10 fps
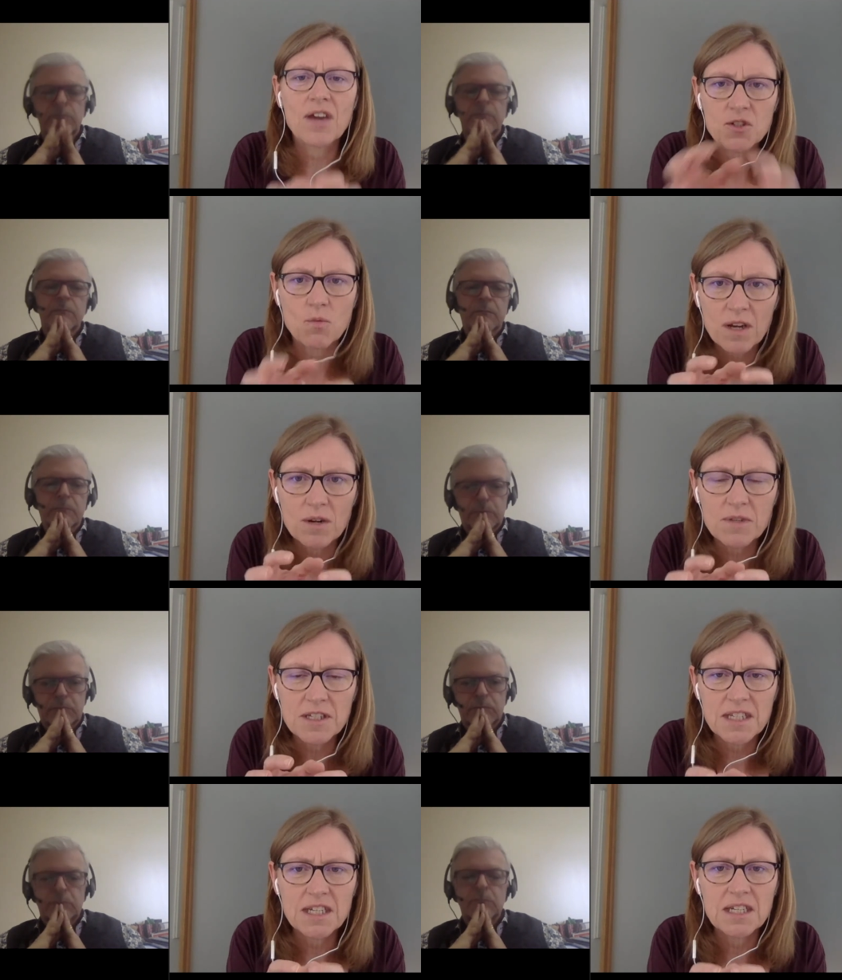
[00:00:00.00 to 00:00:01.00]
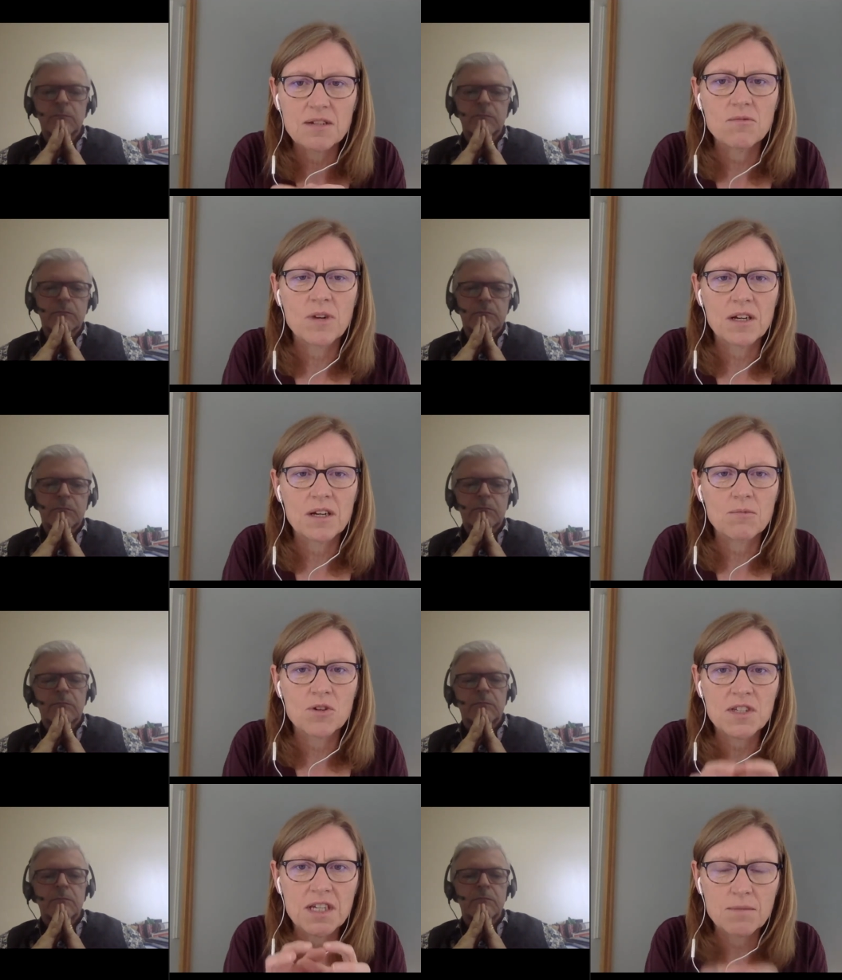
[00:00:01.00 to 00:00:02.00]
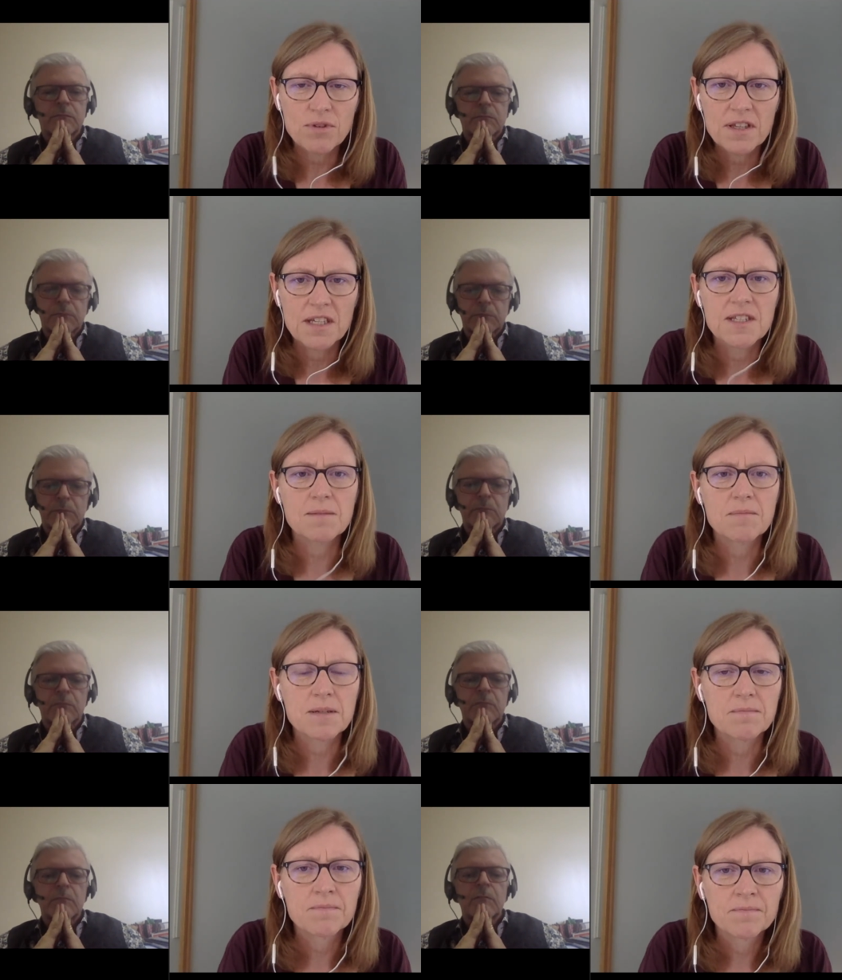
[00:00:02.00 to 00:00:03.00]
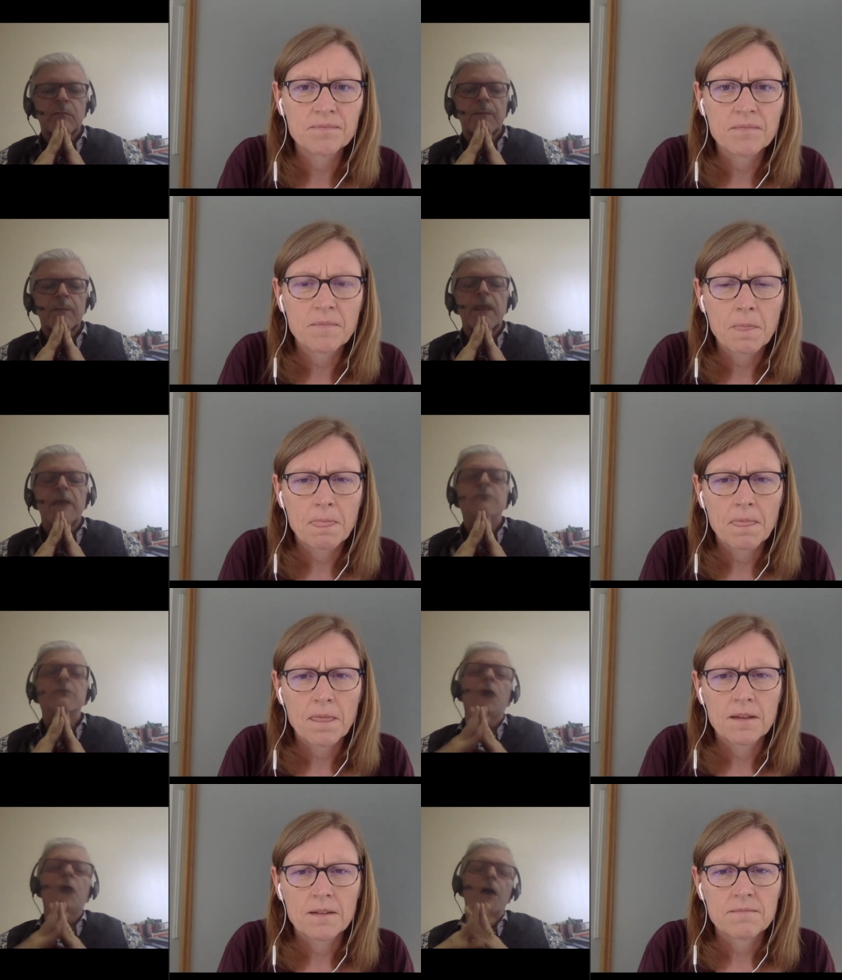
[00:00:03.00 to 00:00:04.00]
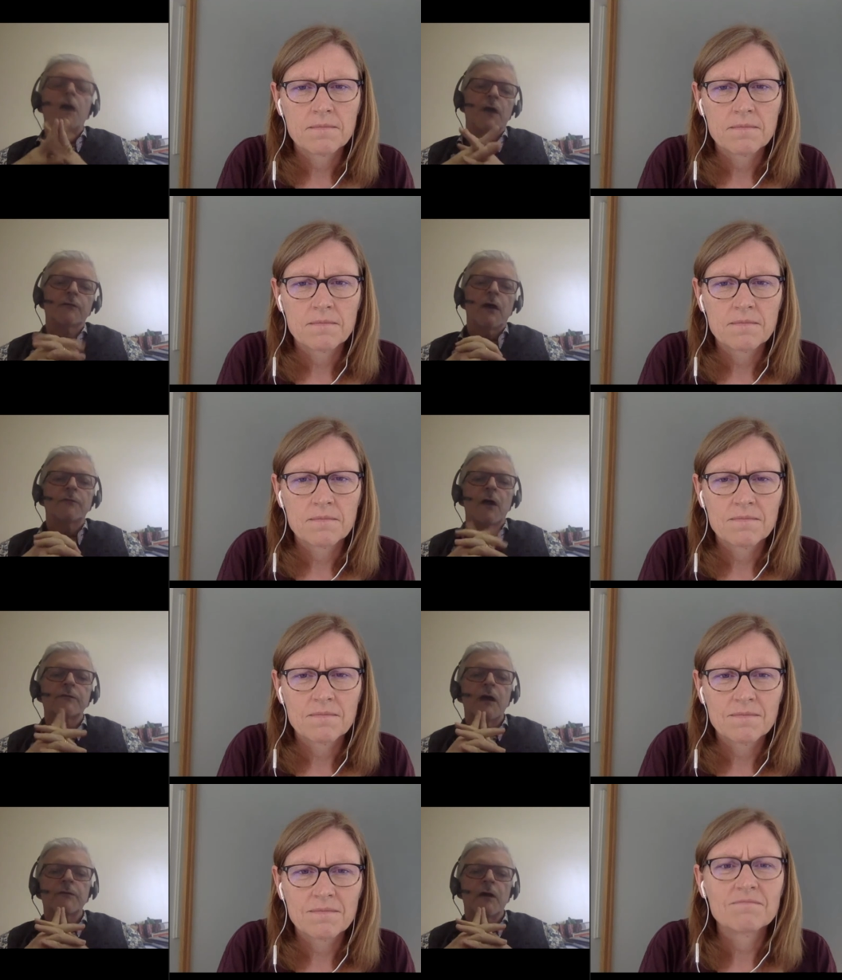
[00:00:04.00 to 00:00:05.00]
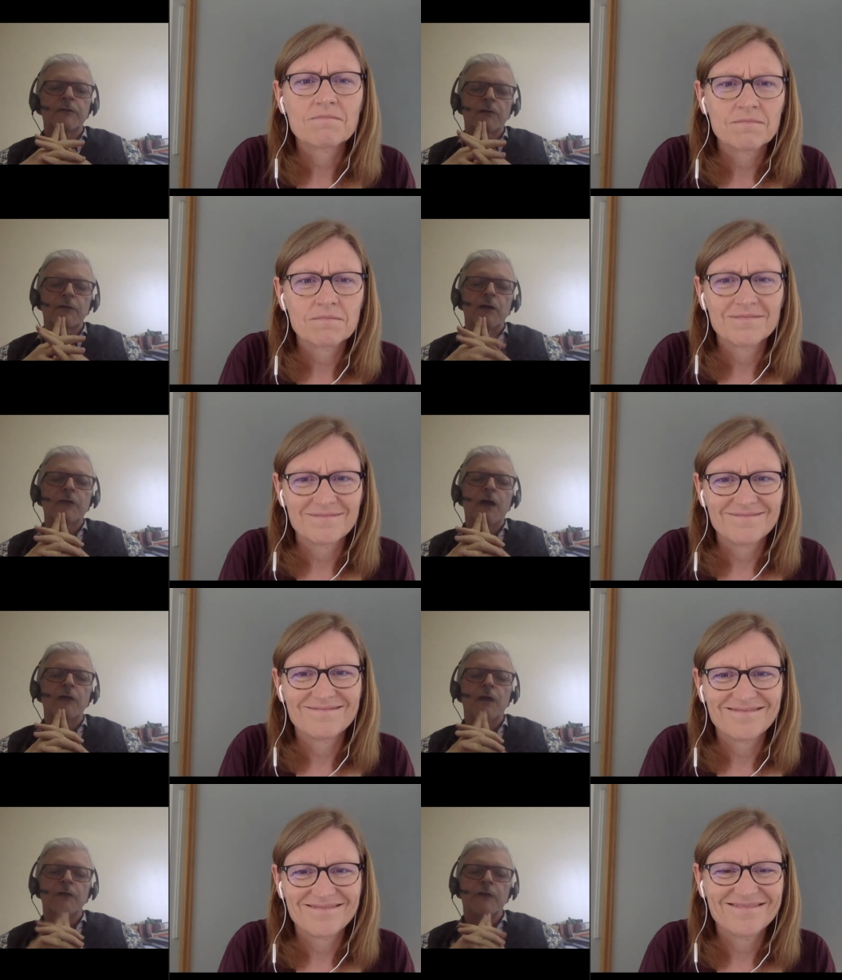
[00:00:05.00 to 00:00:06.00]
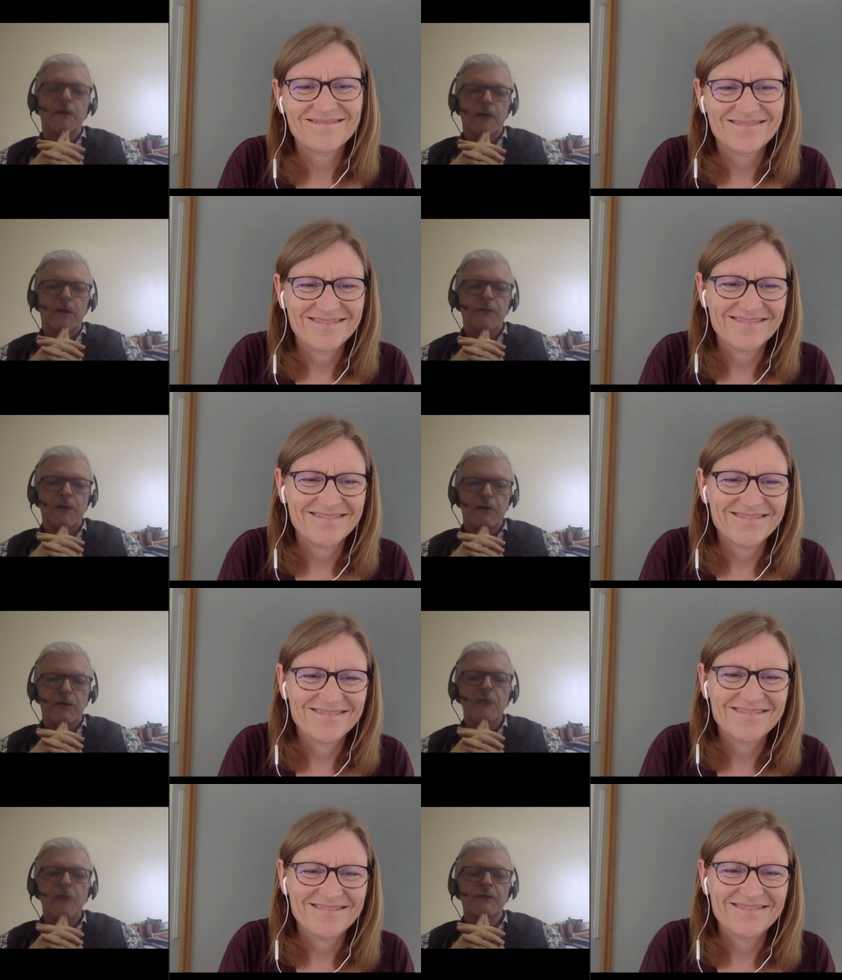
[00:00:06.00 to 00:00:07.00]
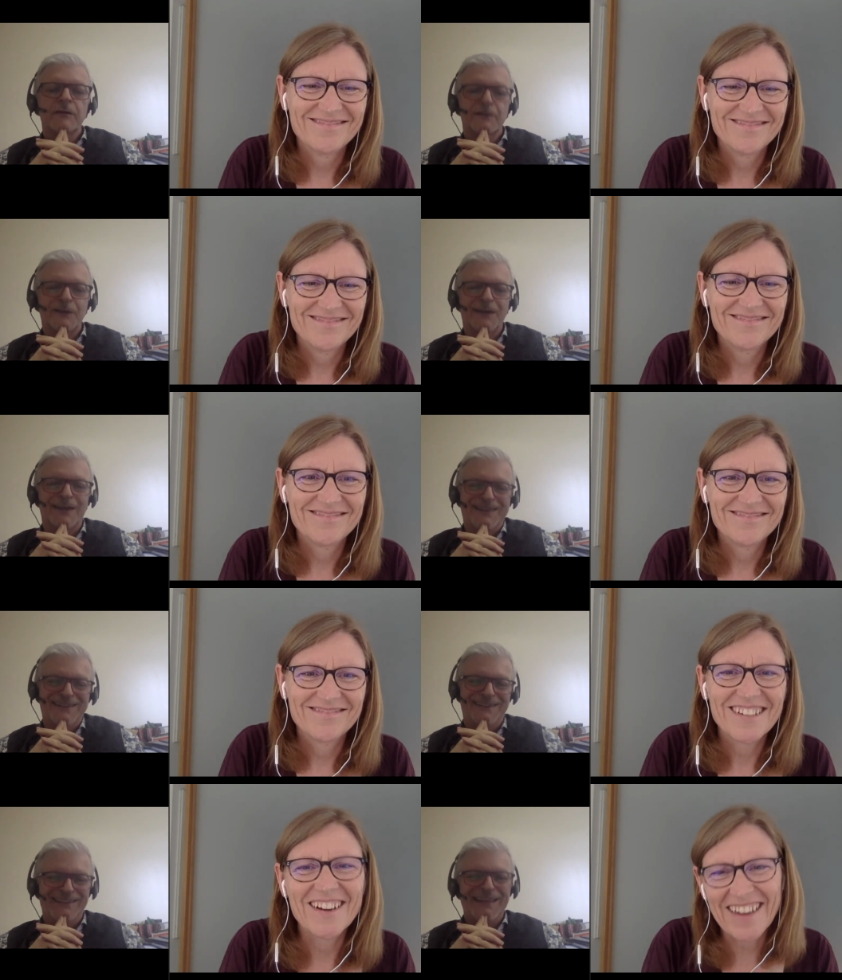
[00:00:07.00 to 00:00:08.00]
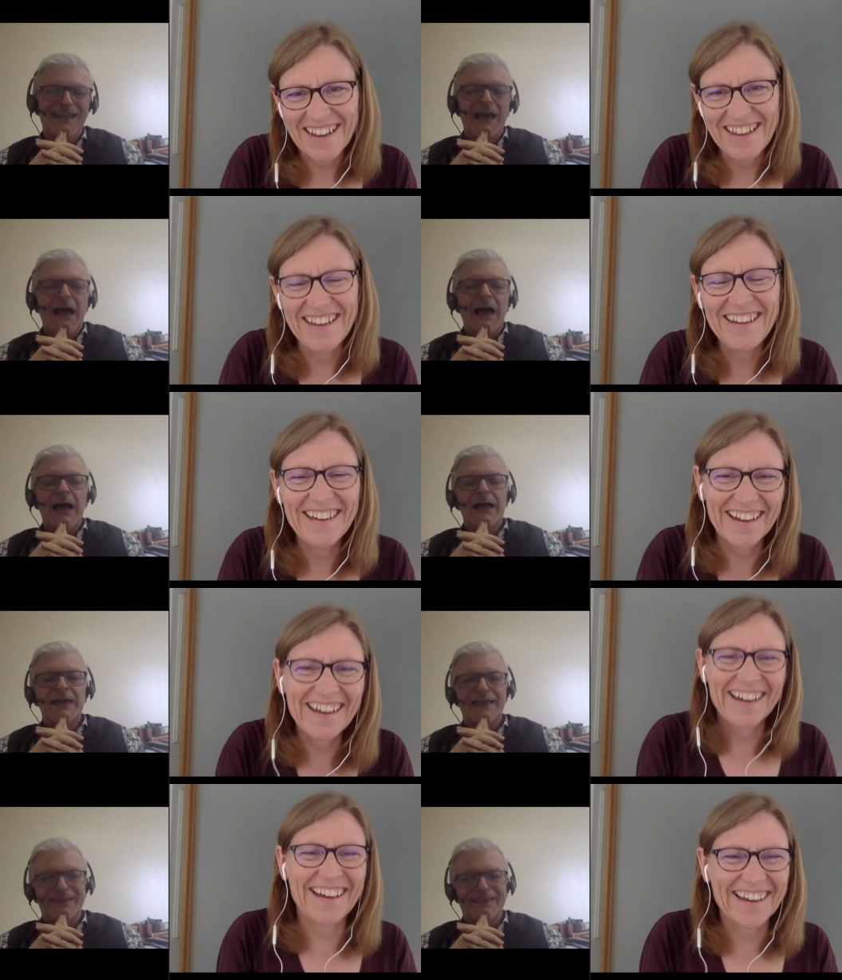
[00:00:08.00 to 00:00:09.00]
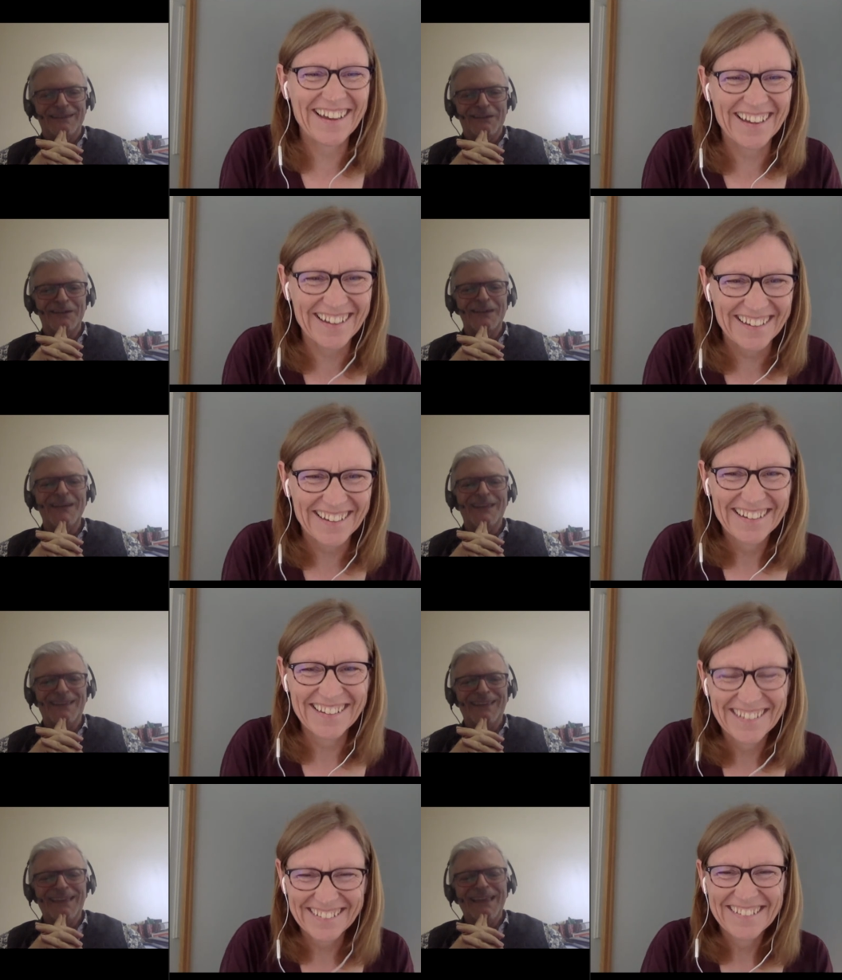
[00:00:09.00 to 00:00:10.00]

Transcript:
Speaker 1: Okay, so what do we see when we're seeing a breathing symptom?
Speaker 2: So cough, cough, cough, cough, cough, cough, cough, cough, cough, cough, cough, cough, cough, cough. Okay. Okay.
Speaker 1: uh, all right.